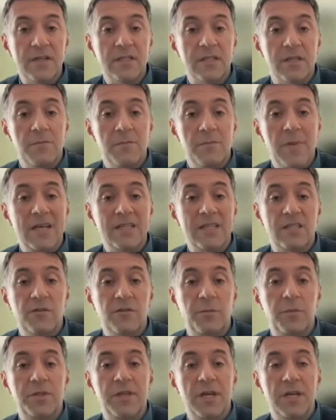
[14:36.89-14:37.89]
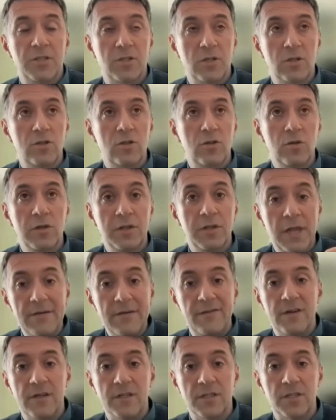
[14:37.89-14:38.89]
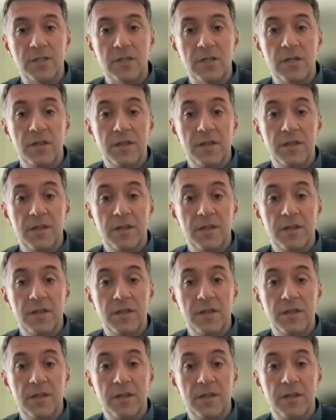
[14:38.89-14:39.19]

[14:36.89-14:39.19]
is a massive potential to leverage